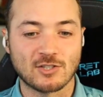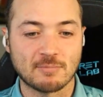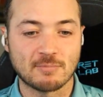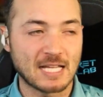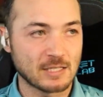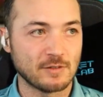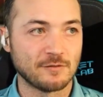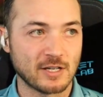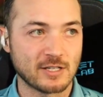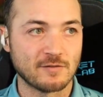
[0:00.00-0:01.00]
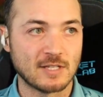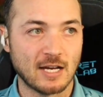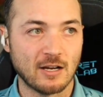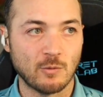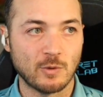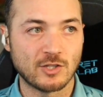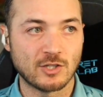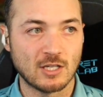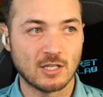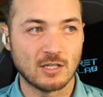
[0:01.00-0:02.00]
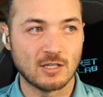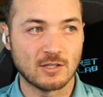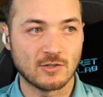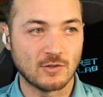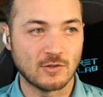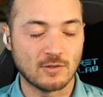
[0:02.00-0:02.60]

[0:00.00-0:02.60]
this massive influx of data, which is